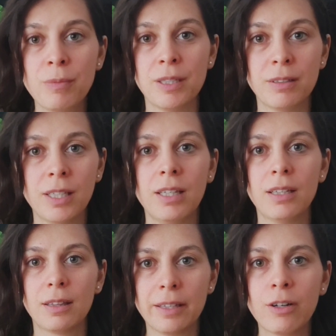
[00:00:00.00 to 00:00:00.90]
for Women.
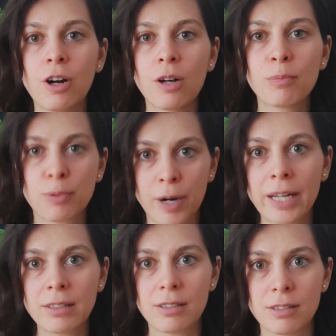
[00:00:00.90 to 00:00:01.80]
There are
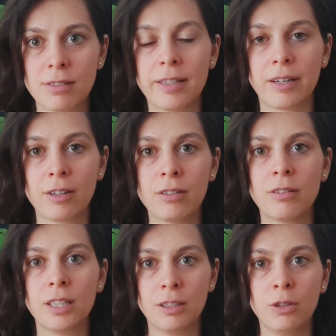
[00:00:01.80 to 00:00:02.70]
practices
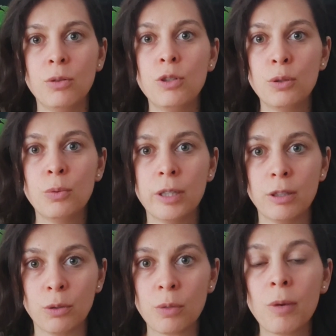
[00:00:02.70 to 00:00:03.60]
there that you do
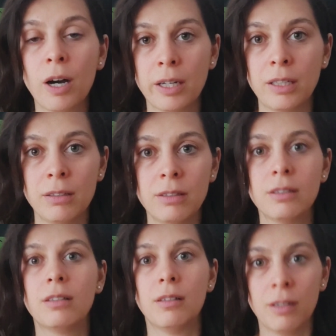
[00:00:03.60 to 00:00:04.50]
with your body,
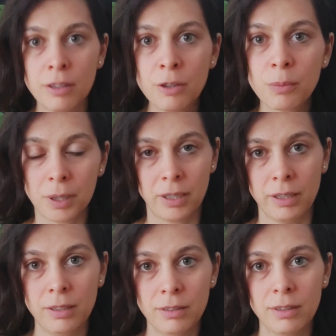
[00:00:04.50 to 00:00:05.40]
on your
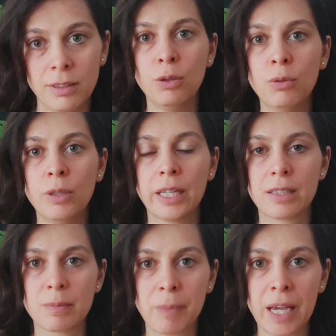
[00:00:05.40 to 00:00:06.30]
body. You
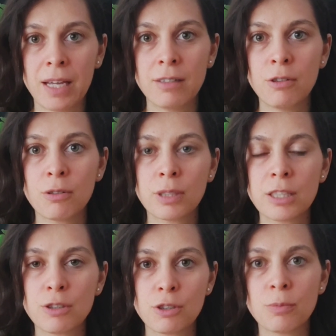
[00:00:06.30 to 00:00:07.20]
expand your
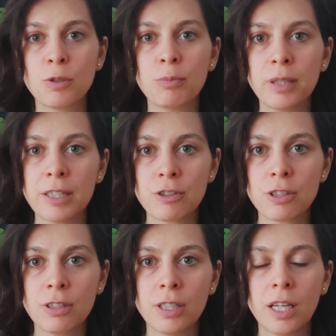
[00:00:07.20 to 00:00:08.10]
relationship to
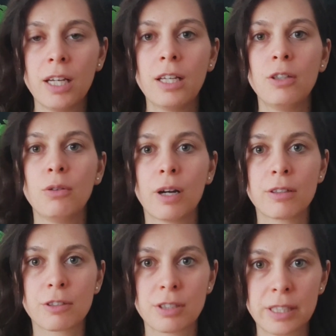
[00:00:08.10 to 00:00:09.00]
pleasure, you
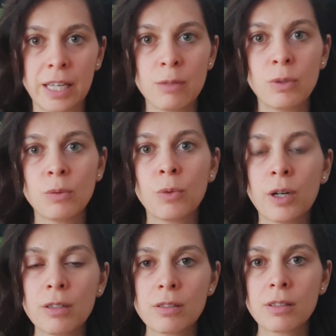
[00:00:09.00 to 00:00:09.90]
understand what
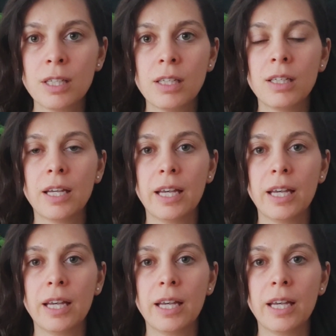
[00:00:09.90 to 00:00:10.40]
works,